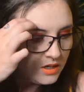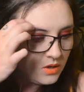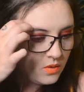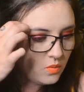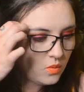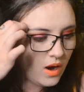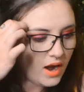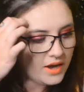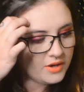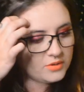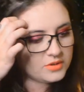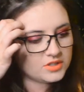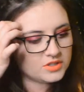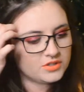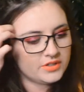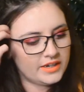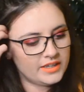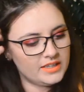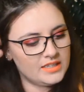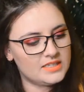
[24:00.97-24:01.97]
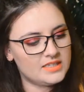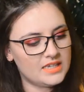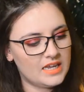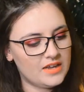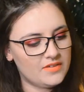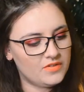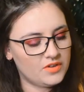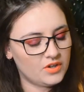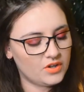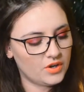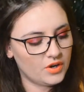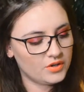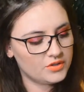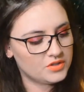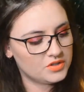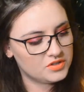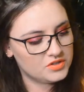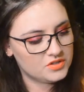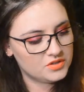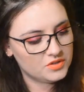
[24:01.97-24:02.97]
Why do Australians even go
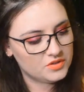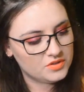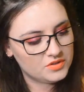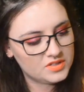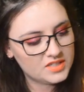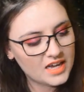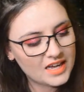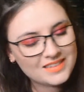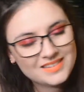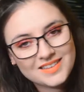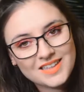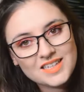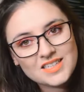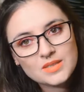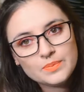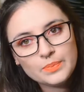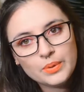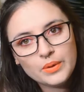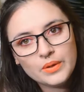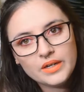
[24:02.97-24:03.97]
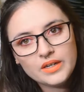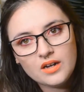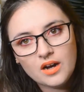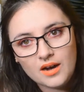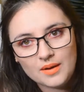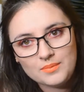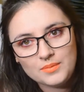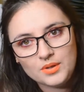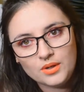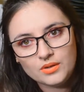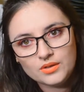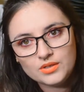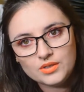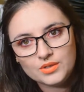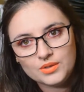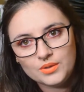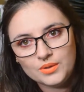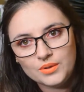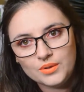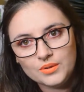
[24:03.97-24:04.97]
to zoos? At this point, I'm not
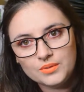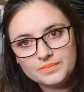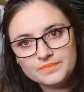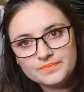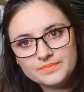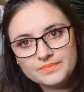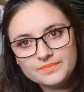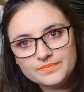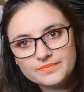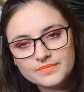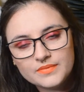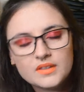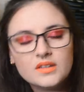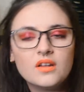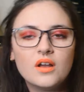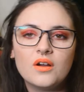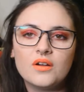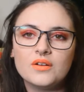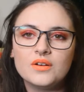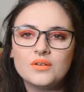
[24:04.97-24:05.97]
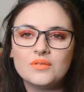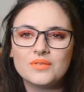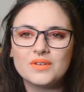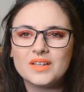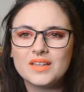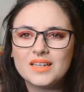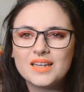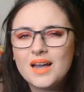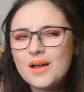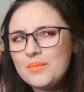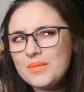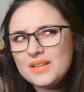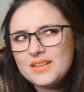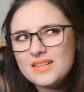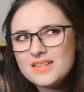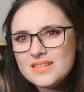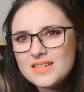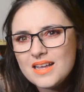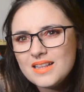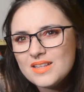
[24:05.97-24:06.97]
sure. No, not really. I mean,
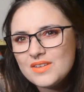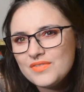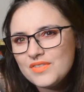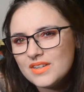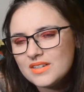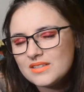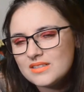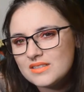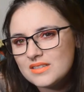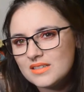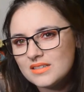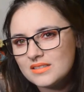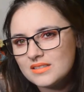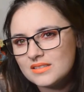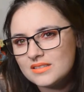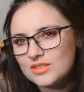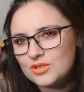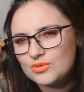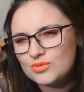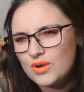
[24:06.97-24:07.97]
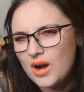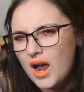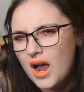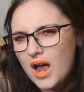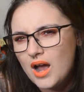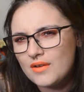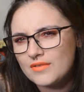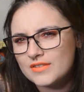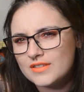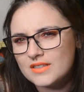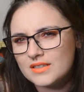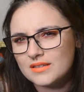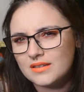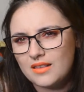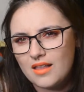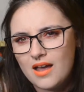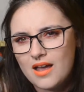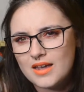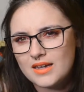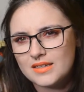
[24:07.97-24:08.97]
there's elephants and giraffes and
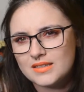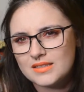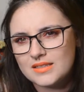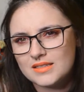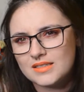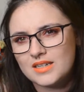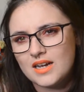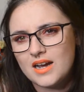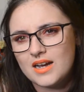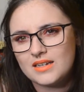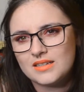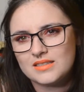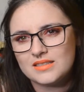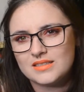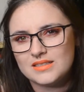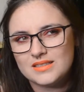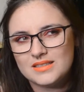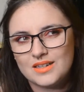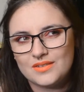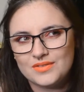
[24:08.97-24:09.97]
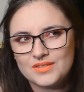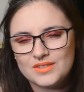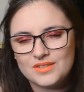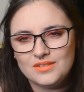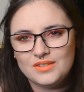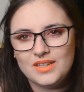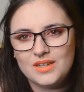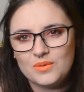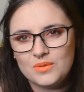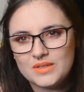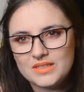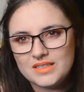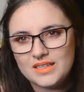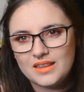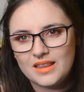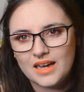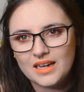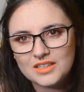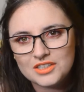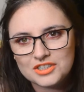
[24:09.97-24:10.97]
lions and tigers and stuff. It's not like we see
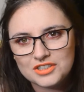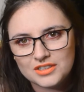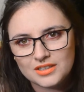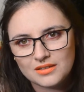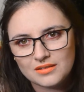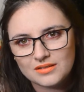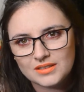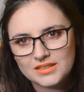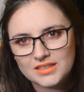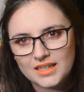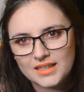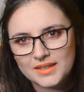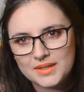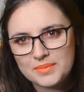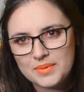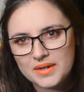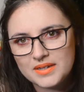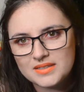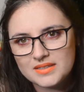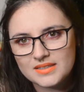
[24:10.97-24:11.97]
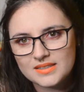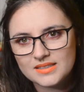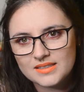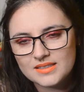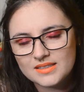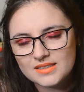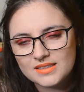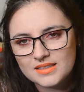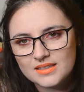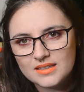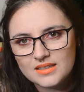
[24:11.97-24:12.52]
that shit on a daily basis.